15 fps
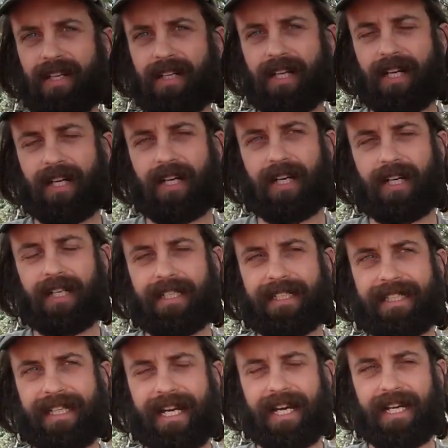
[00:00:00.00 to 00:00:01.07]
Uh,
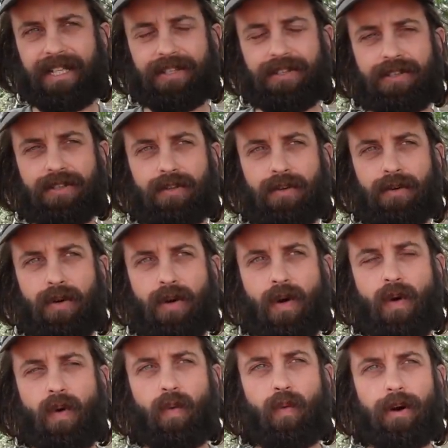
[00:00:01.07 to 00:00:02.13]
he has
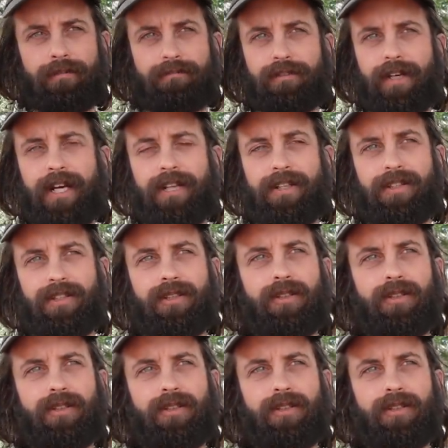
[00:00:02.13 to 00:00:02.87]
one friend